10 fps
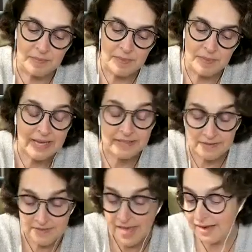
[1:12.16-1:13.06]
because
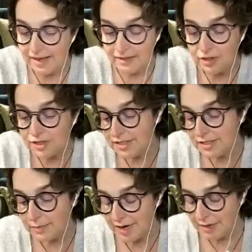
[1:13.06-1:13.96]
of that,
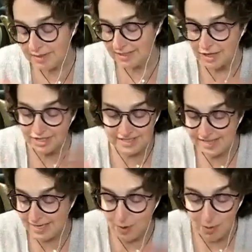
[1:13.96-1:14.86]
when I was starting to
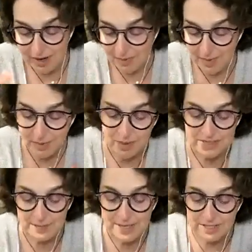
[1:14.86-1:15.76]
think about what I might want
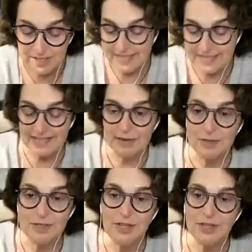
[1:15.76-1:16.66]
to specialize in, I
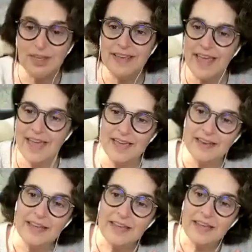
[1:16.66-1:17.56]
was looking
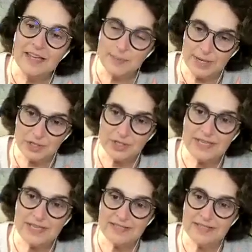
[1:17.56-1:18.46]
at
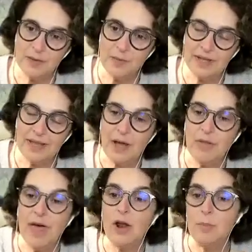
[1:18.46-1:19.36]
specialties that would allow
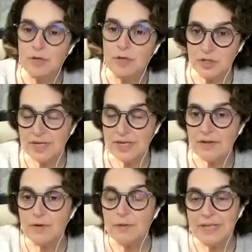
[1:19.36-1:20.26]
that opportunity
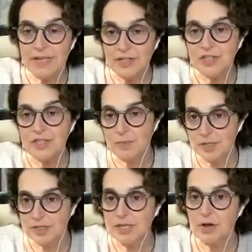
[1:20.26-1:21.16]
for relationship
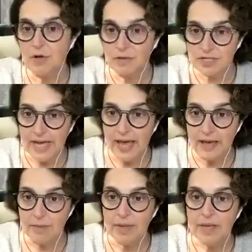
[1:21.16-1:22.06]
building over
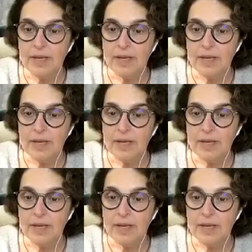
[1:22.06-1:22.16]
time.